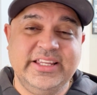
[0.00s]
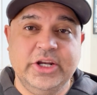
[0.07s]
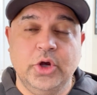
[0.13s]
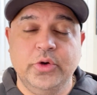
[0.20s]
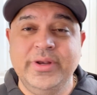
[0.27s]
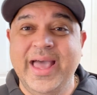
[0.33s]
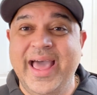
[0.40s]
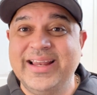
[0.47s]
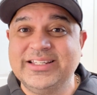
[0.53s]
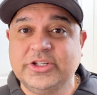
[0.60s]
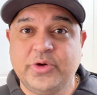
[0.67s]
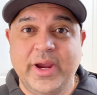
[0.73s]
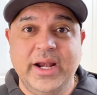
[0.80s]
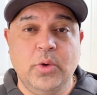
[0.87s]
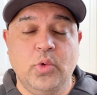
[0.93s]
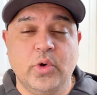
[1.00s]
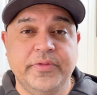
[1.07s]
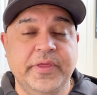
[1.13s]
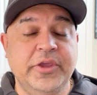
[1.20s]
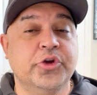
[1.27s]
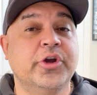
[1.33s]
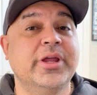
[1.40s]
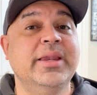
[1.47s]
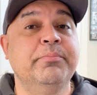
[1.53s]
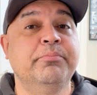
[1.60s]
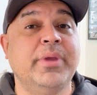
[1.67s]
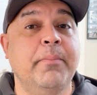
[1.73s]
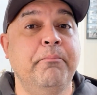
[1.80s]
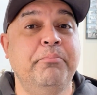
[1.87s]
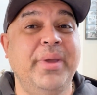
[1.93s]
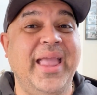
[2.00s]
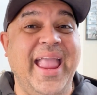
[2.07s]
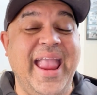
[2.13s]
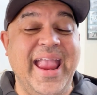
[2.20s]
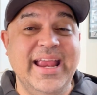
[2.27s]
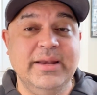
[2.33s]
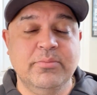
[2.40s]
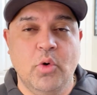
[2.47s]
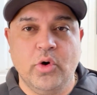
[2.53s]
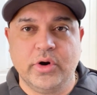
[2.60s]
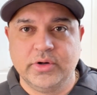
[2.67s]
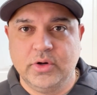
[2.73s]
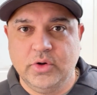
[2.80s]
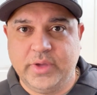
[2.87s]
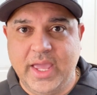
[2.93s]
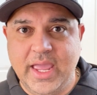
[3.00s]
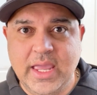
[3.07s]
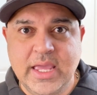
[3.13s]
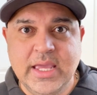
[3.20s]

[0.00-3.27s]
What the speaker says: not as creditworthy, you're going to get paid more, okay?